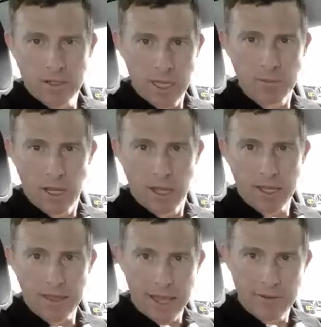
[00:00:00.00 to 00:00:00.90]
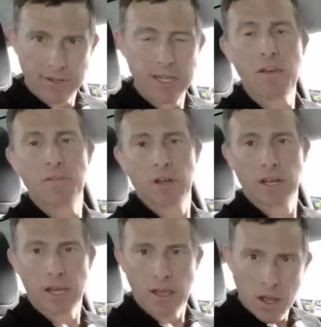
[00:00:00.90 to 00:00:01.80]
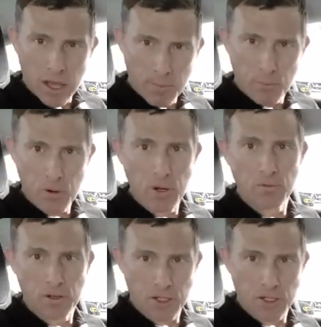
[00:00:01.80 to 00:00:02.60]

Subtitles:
Seems like they have definitely improved the